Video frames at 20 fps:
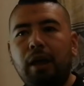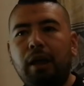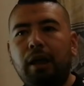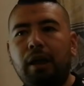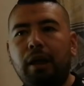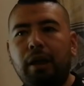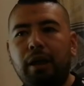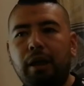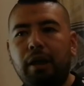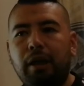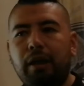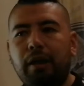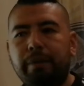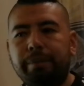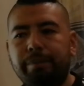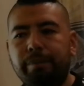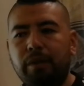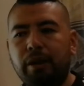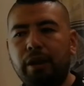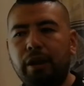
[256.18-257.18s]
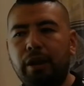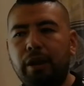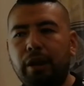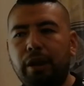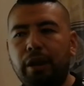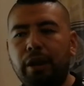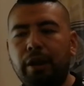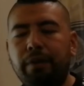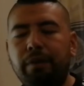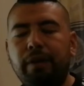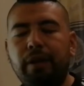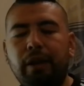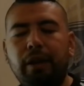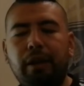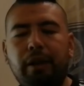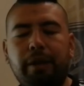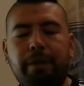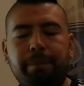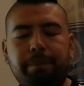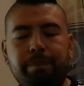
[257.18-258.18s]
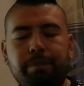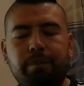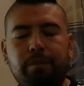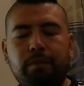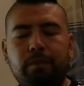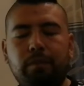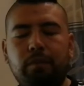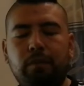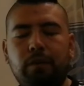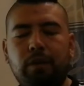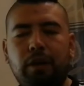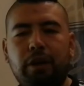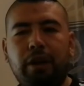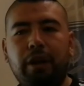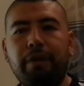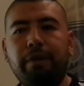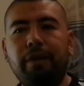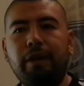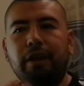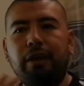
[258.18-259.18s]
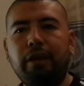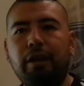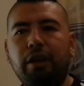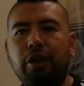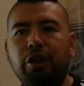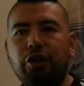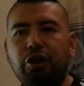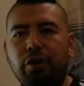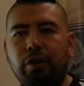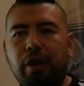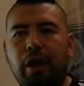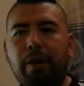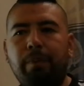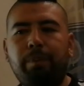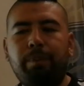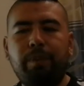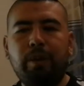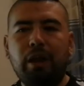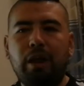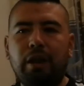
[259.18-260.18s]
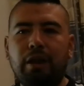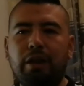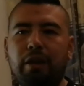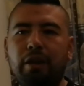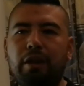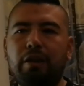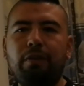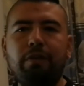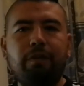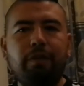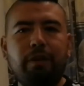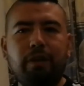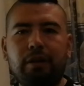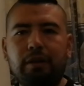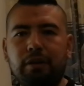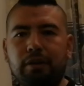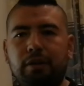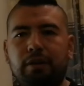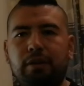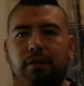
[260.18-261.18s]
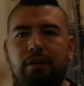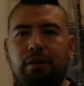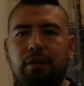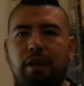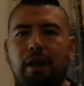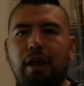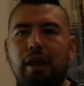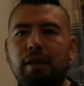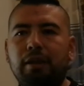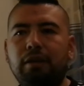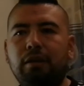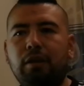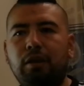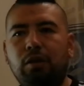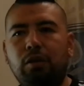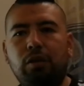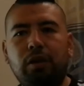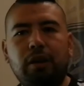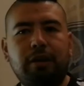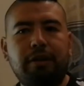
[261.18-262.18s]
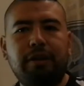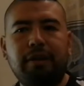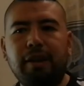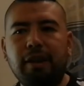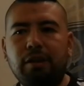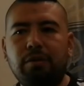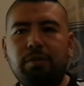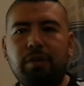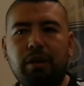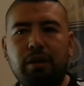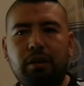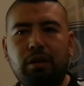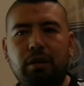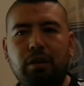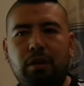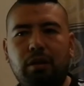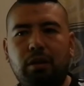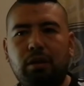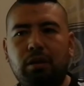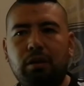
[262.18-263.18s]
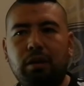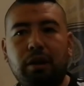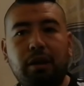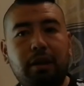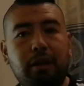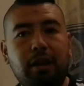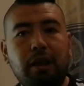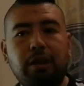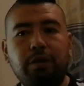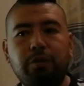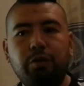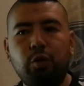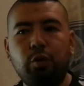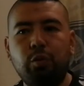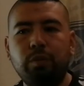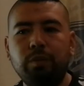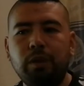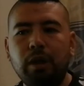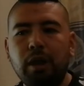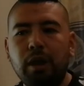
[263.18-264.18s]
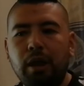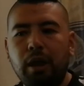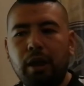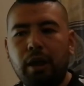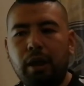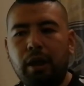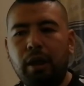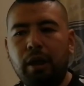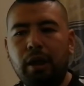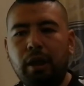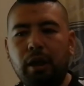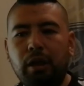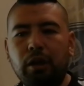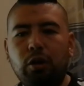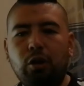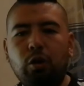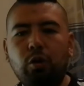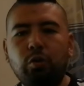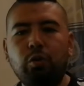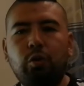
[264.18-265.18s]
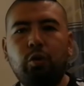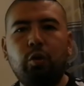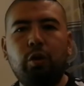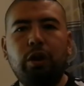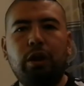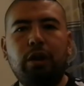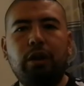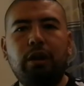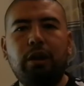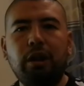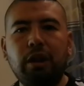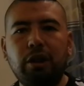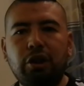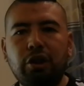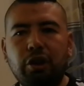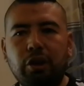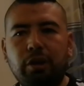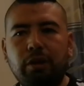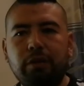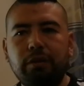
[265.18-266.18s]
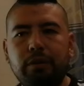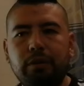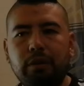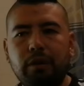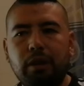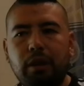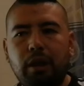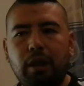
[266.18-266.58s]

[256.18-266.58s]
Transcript: If the teacher apply different task or assessment in the classroom, allow to the teacher